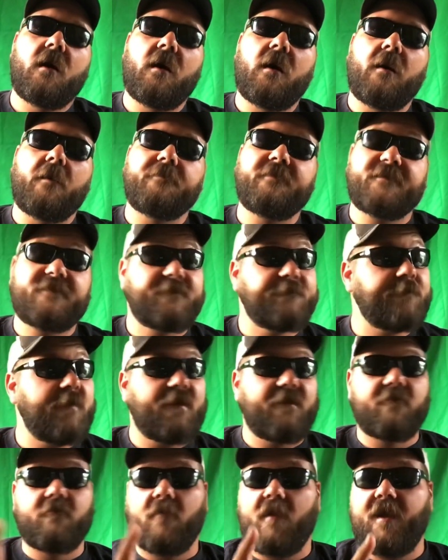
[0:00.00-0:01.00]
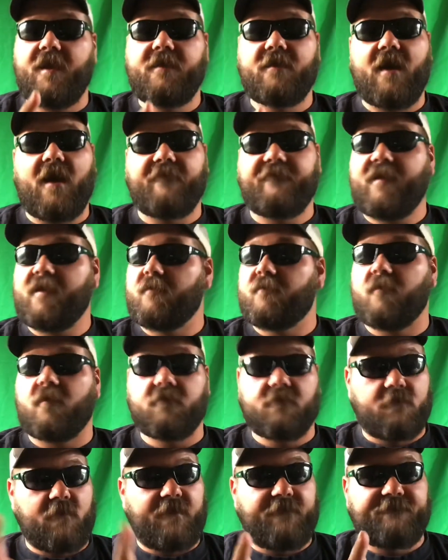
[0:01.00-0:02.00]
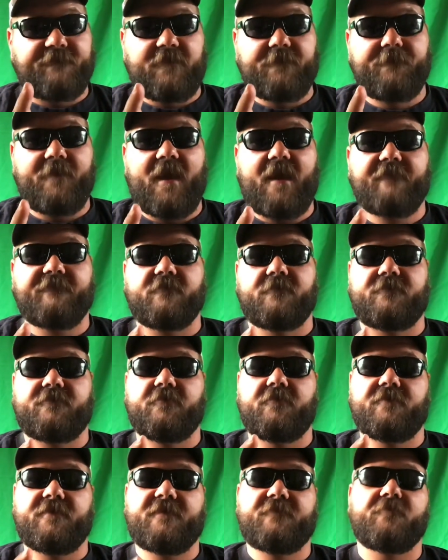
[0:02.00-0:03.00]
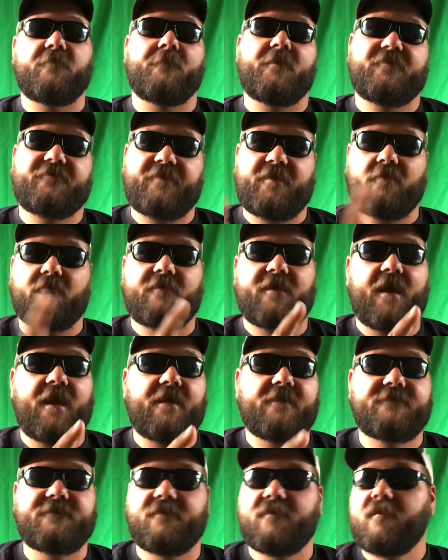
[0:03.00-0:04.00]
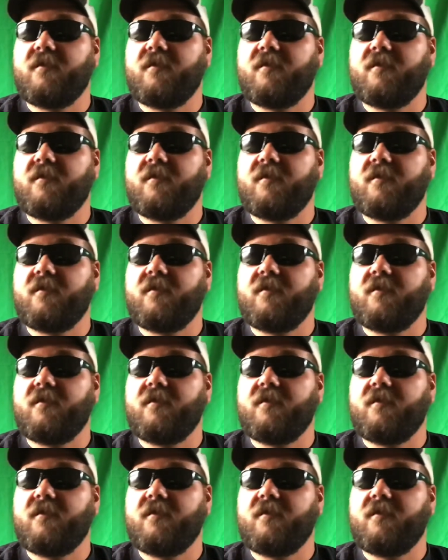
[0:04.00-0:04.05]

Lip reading: This has been great. I've had a lot of great feedback from doing this with my channel cats.